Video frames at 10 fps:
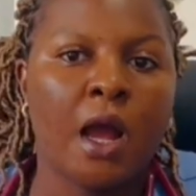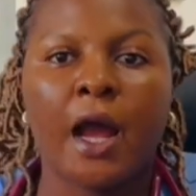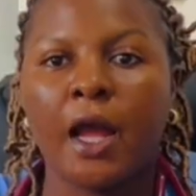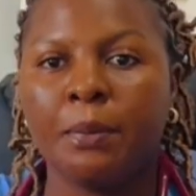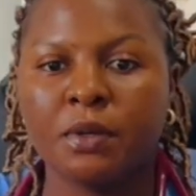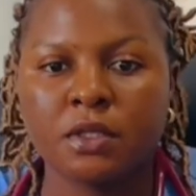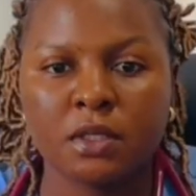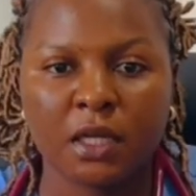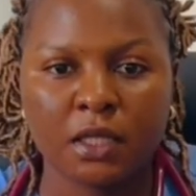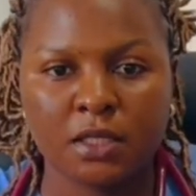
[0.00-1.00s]
I
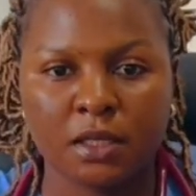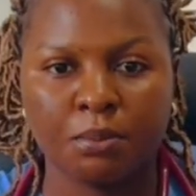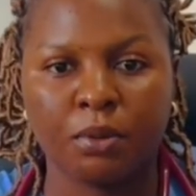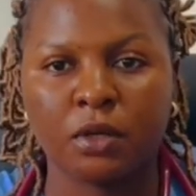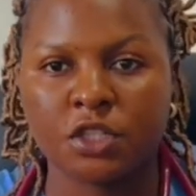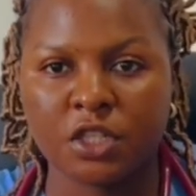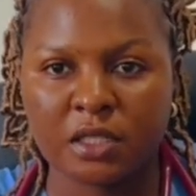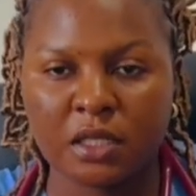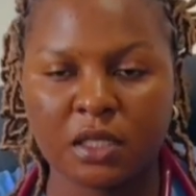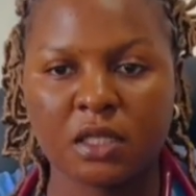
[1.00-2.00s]
personally didn't
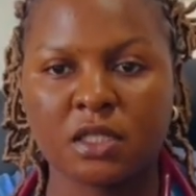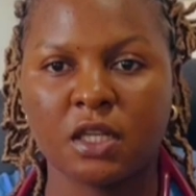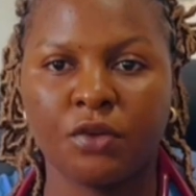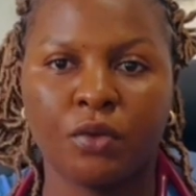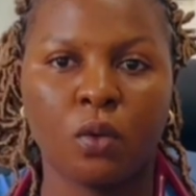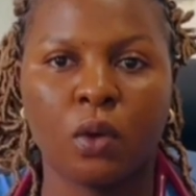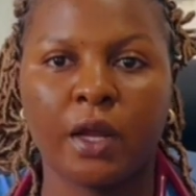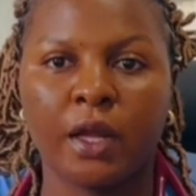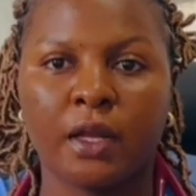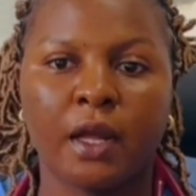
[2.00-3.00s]
purchase it because it
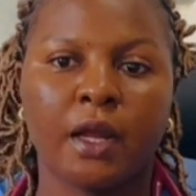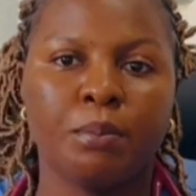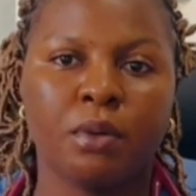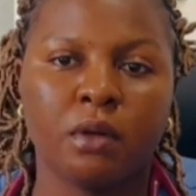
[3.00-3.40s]
required that I